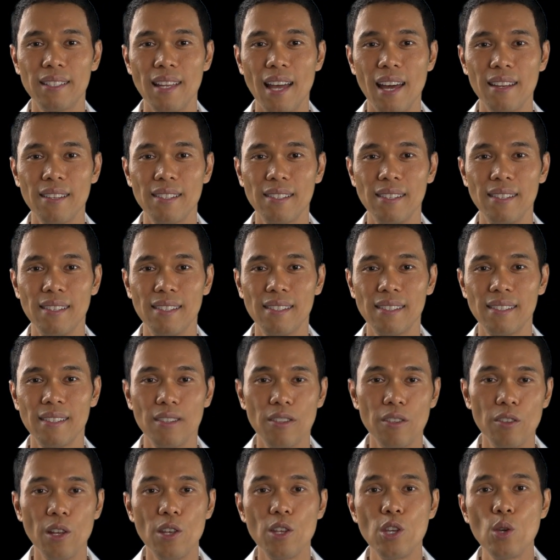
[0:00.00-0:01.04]
statuses.
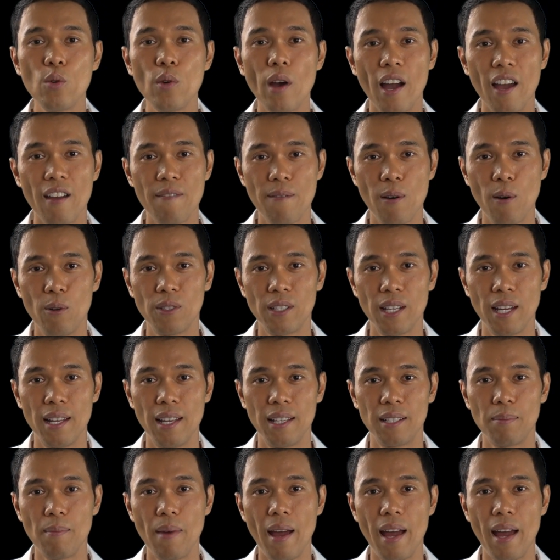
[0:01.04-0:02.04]
On the new iPhone XS